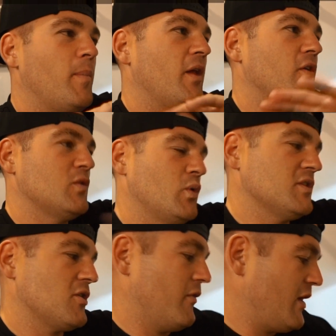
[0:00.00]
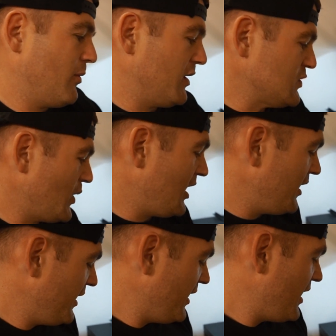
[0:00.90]
but those wheels are available as
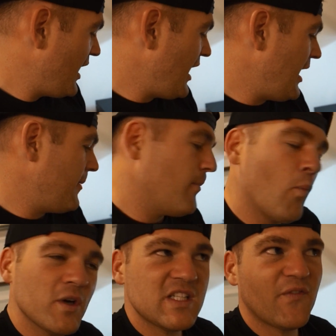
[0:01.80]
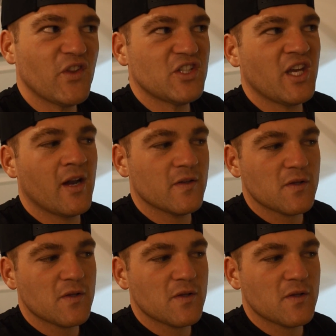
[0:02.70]
well. More stuff for the channel.